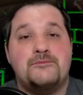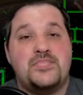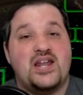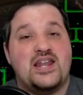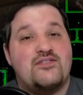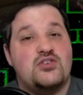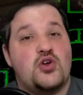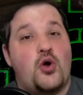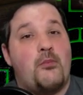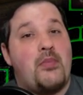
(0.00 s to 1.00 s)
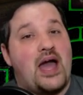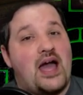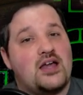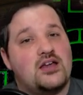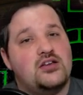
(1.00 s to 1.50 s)
But if you go
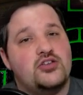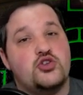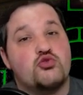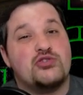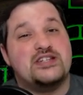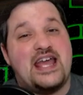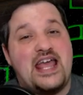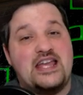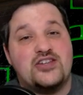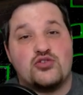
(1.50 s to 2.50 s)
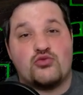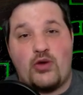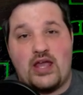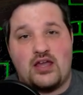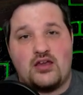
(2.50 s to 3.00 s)
back, you retain your
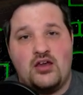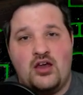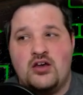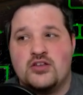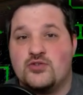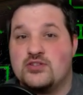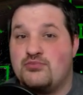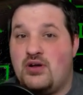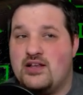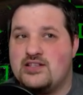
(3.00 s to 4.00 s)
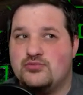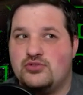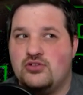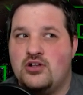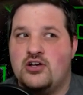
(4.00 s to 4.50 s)
rank. So it's
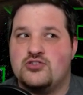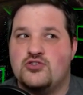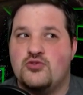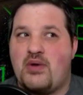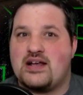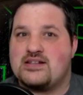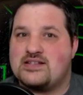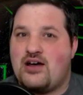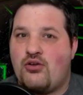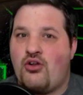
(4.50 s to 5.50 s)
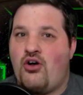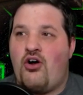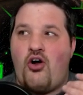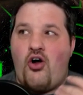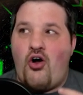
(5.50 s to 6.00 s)
possible to max out
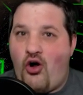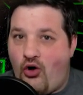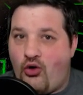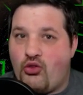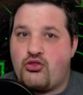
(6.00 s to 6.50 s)
all